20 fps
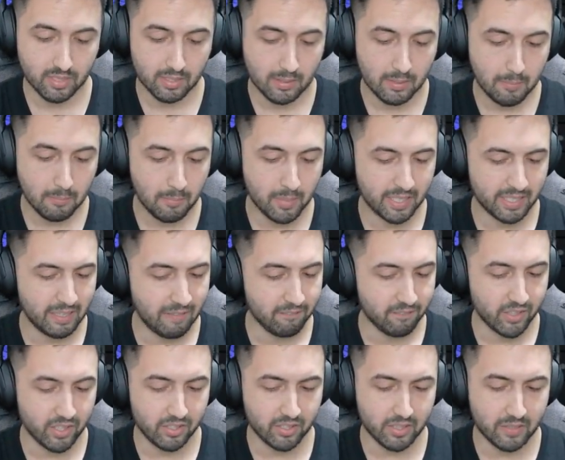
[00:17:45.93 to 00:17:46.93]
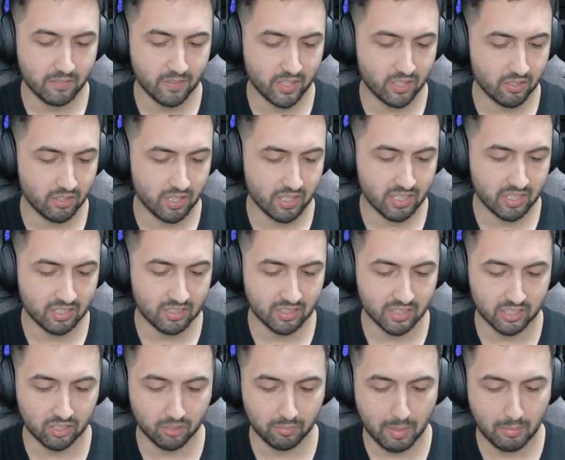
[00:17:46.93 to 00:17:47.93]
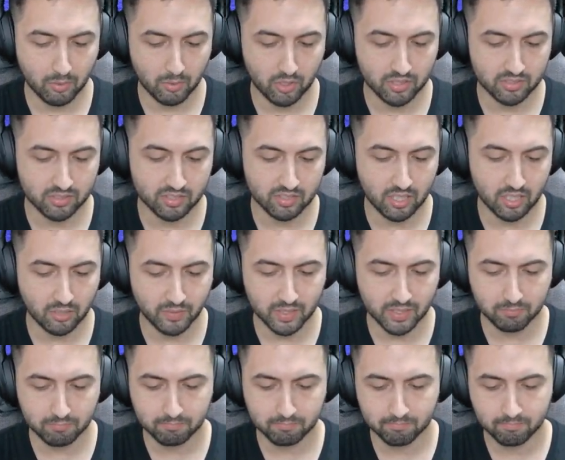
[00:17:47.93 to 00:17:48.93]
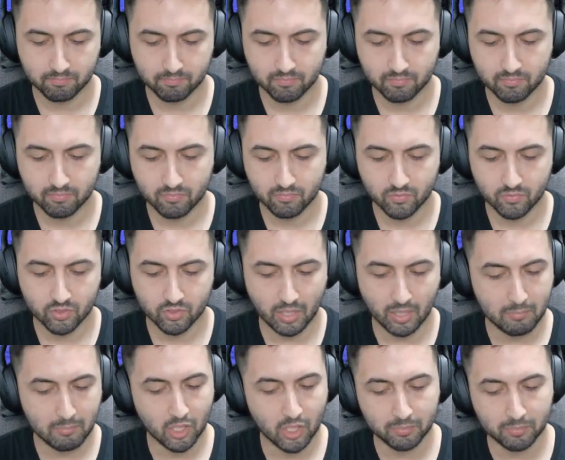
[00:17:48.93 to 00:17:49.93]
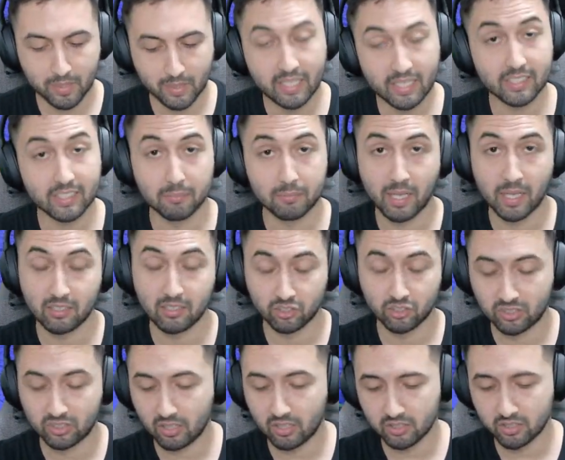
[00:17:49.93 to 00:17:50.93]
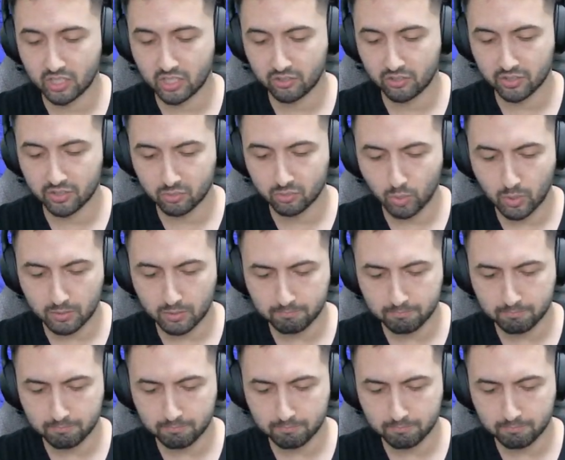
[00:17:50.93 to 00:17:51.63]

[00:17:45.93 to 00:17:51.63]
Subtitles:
But again, very, very little memories out of it. So I'm not blinded by nostalgia on this one.